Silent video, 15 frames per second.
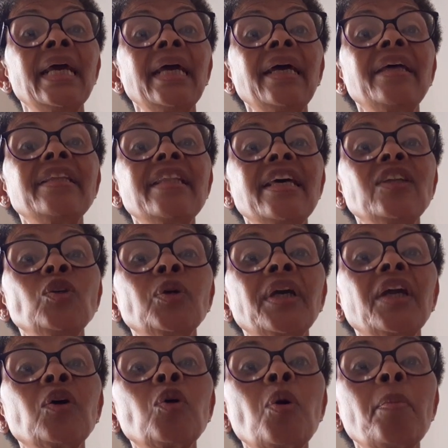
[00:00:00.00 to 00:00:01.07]
and then you
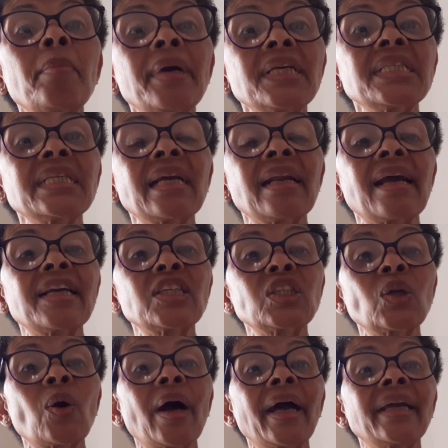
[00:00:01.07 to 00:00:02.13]
can commercialize
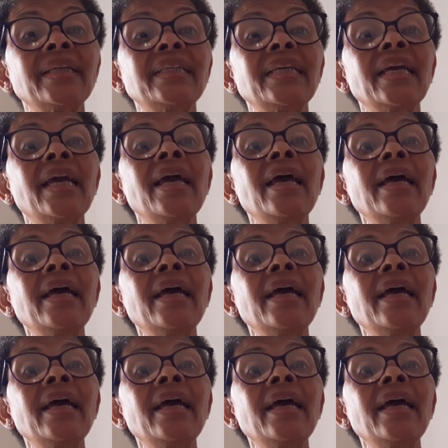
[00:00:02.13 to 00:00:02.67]
your idea